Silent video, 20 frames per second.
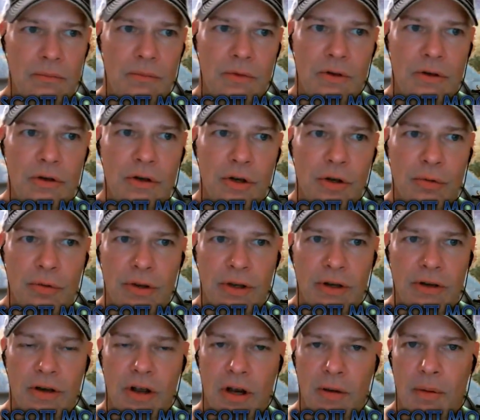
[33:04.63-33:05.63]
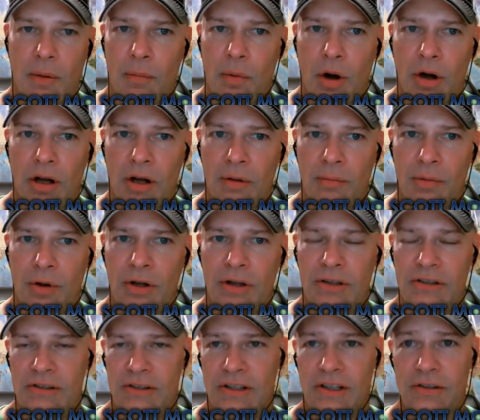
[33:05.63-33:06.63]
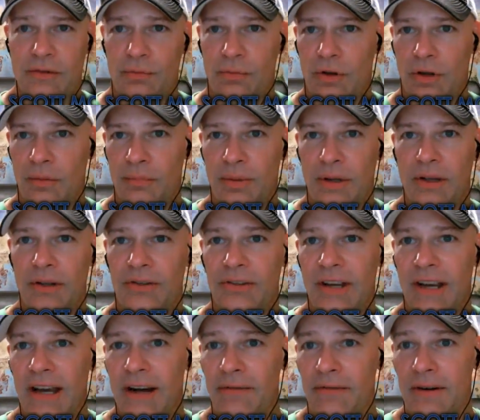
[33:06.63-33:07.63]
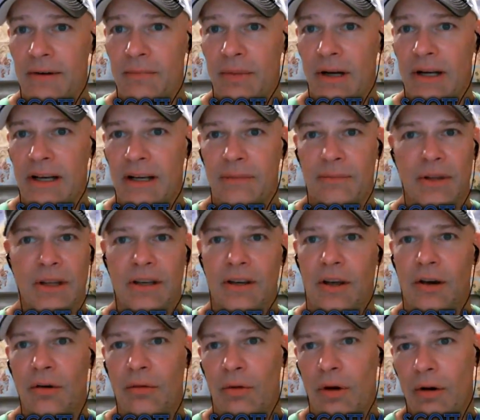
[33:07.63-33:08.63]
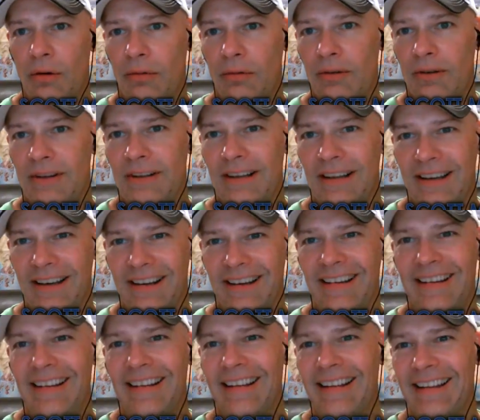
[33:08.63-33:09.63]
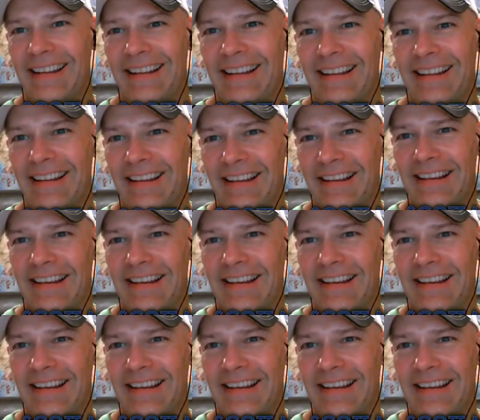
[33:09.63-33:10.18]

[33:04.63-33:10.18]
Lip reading: do when they talk about marketing a book is this will appeal to everybody. I'm like, no, it won't. you